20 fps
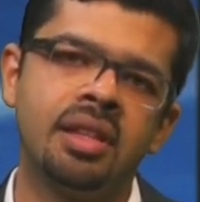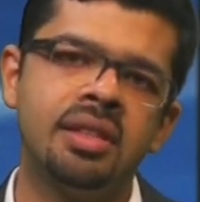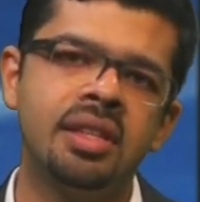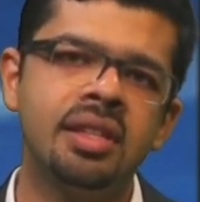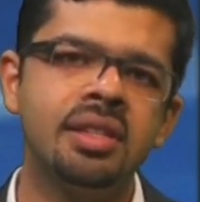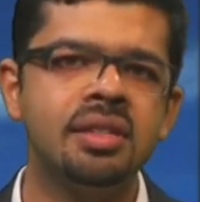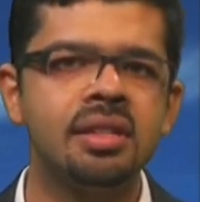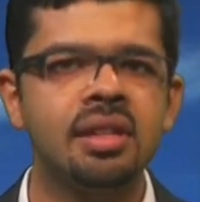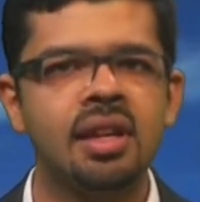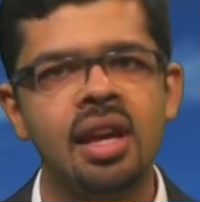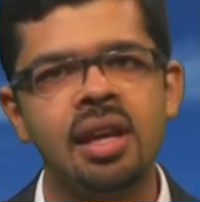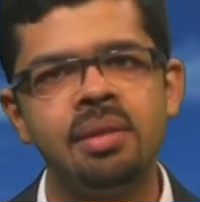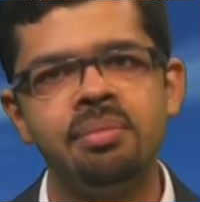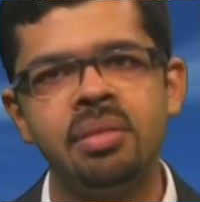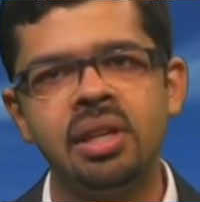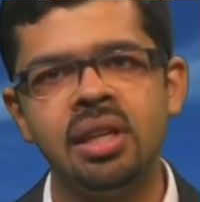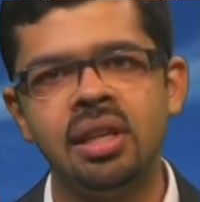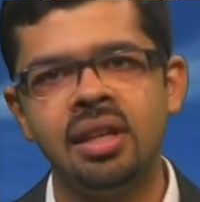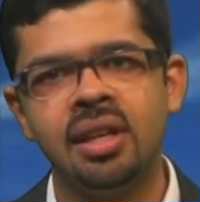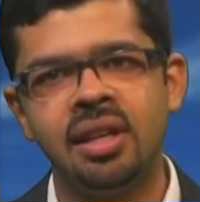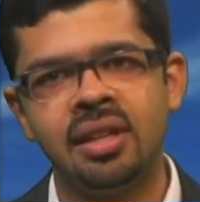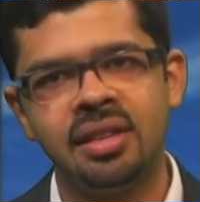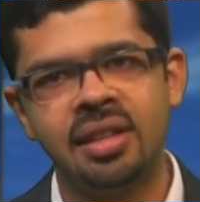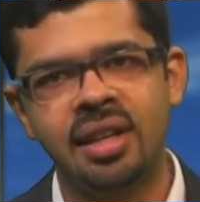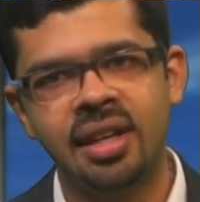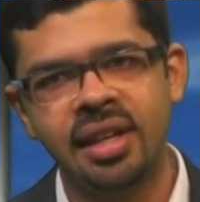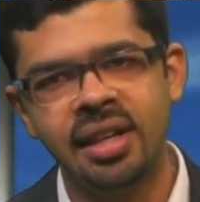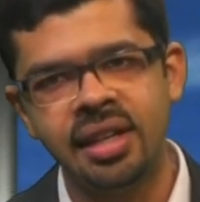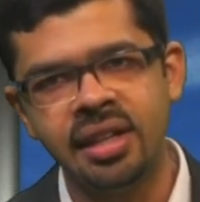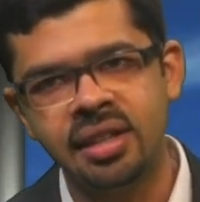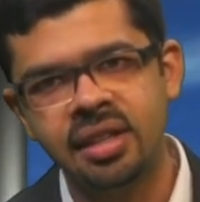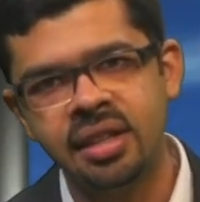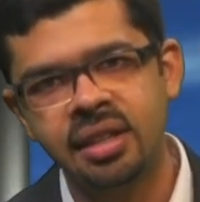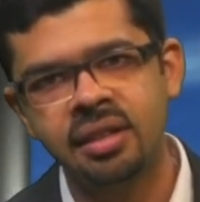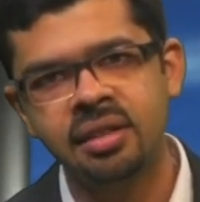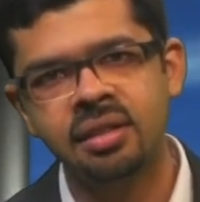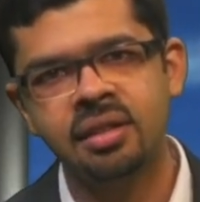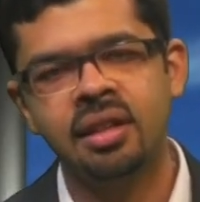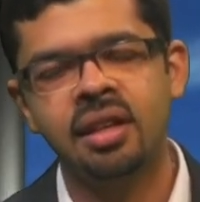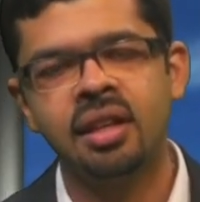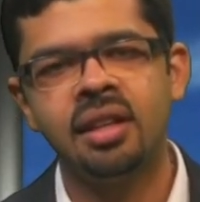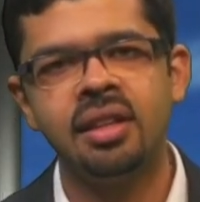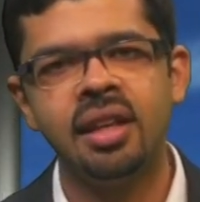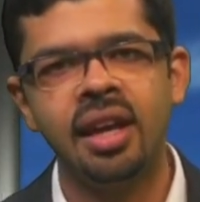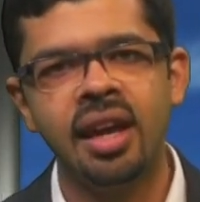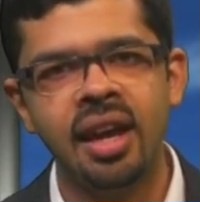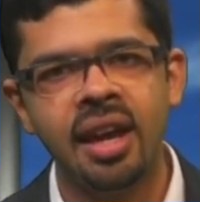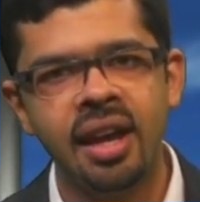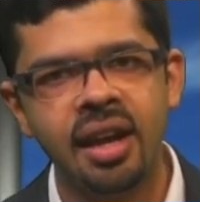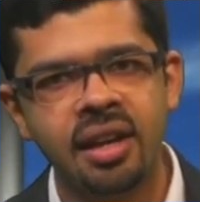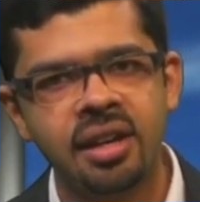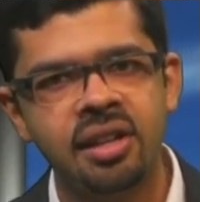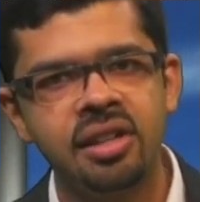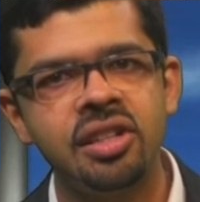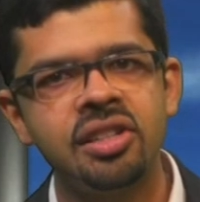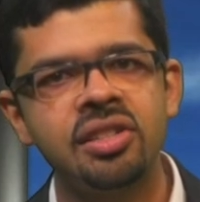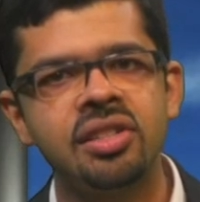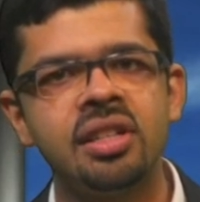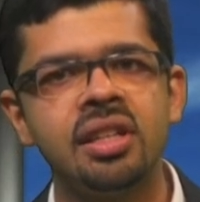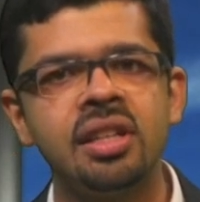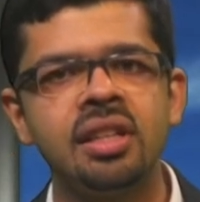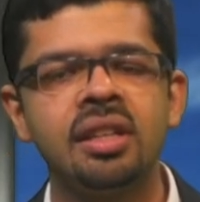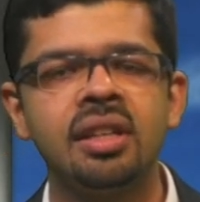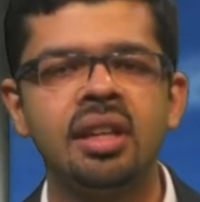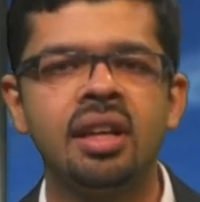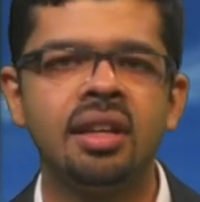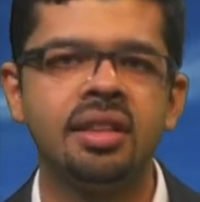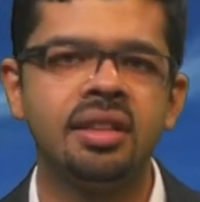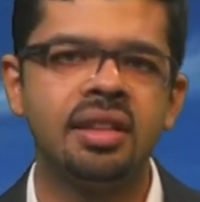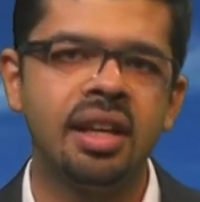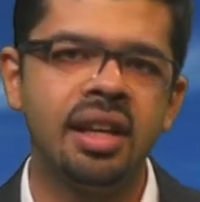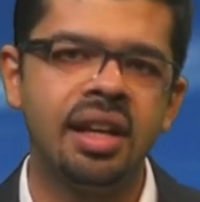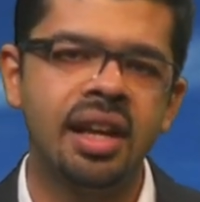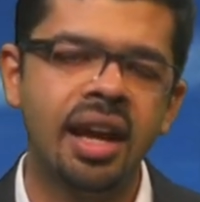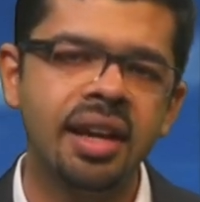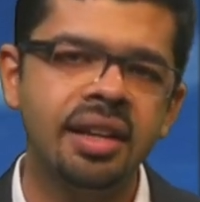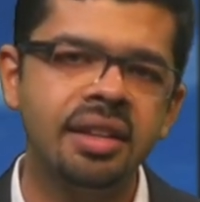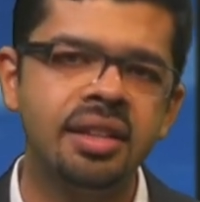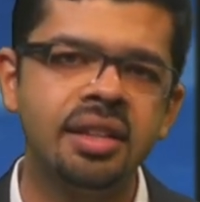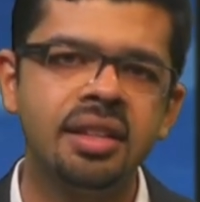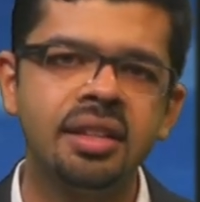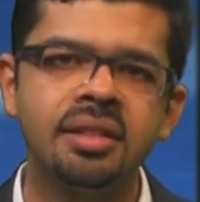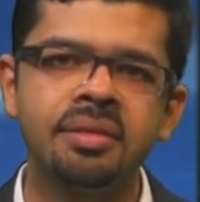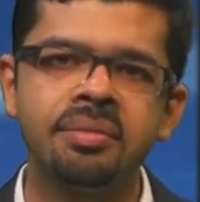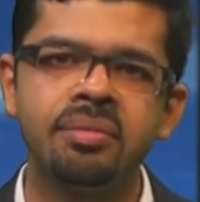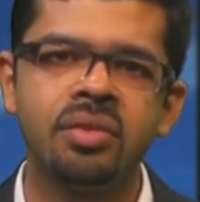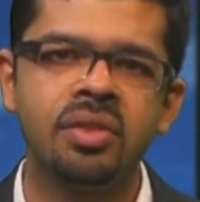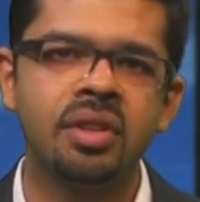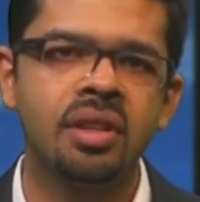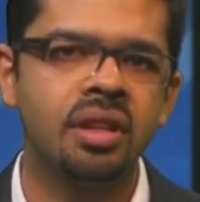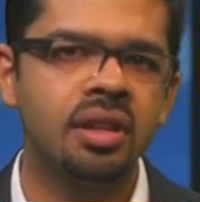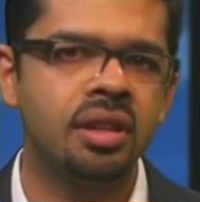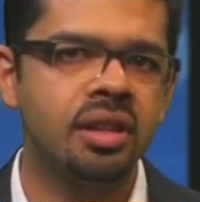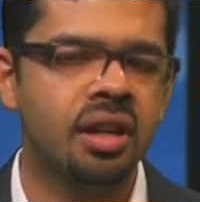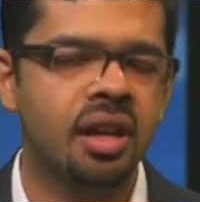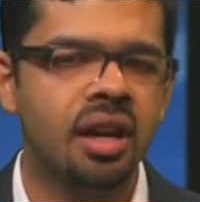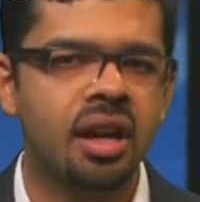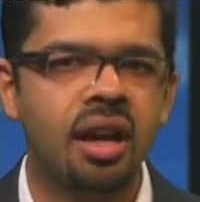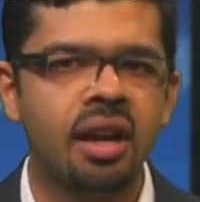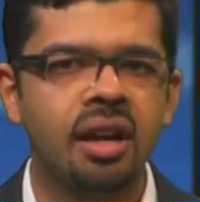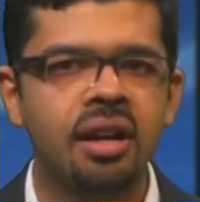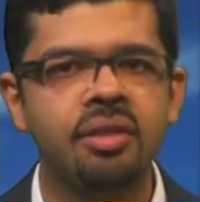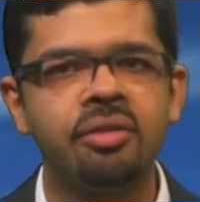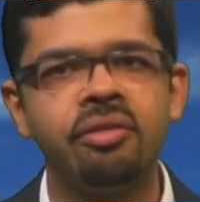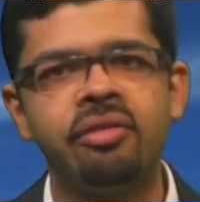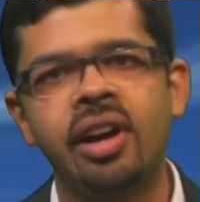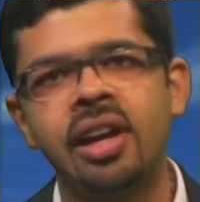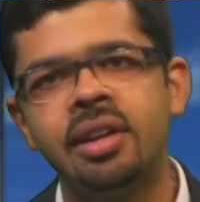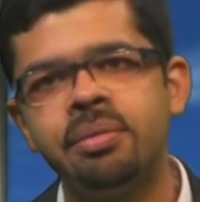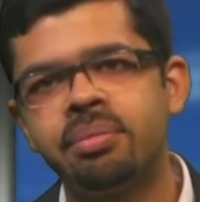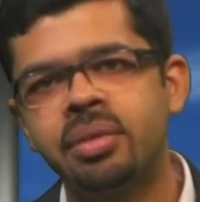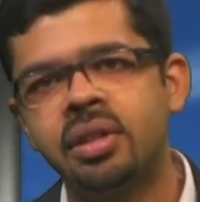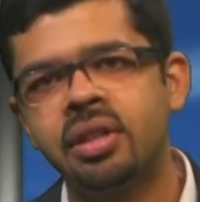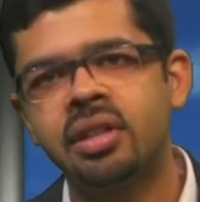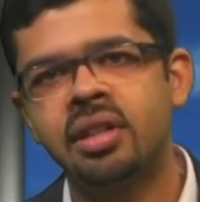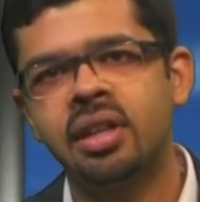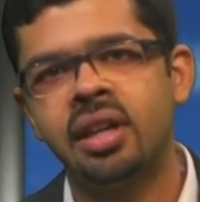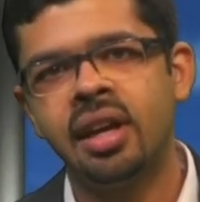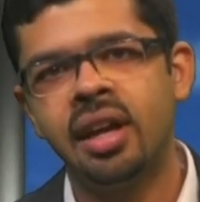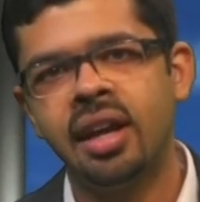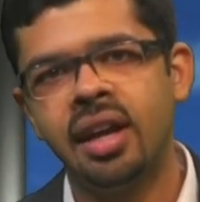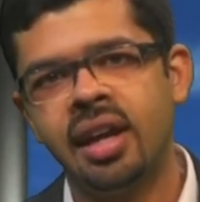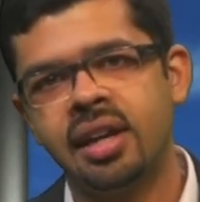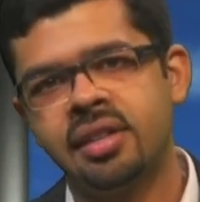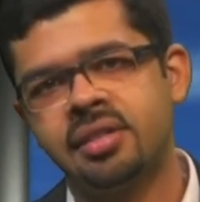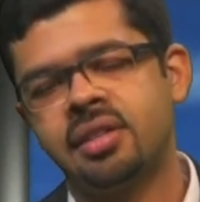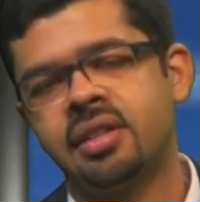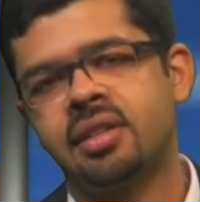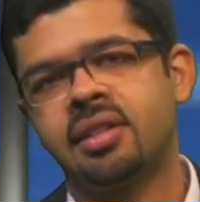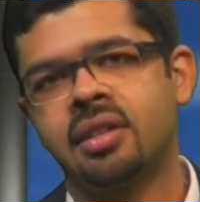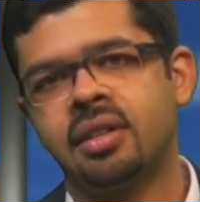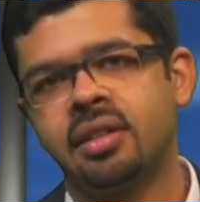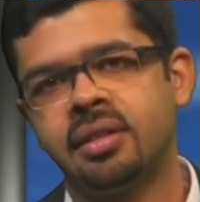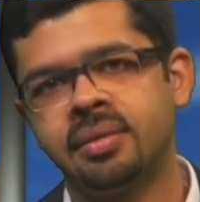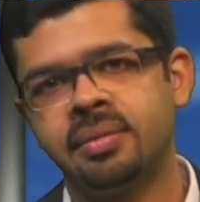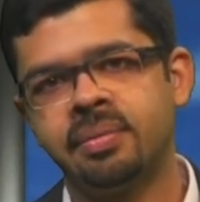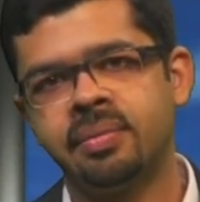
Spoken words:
This can be the heating, the air conditioning, the lighting, the car wiper, etc.